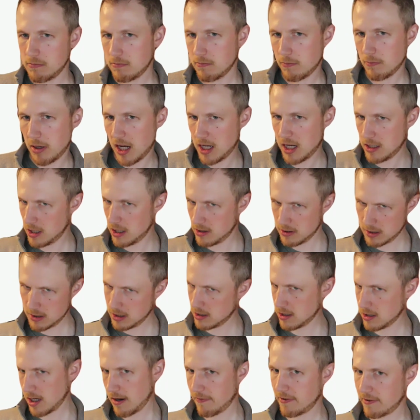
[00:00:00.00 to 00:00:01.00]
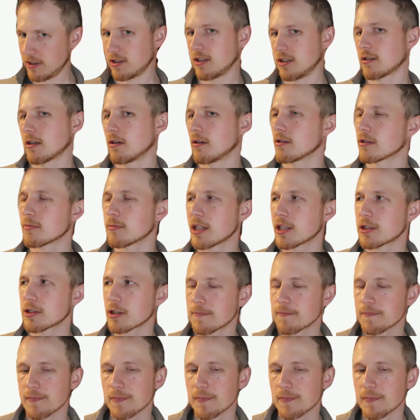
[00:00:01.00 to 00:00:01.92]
pay attention to San Francisco as much.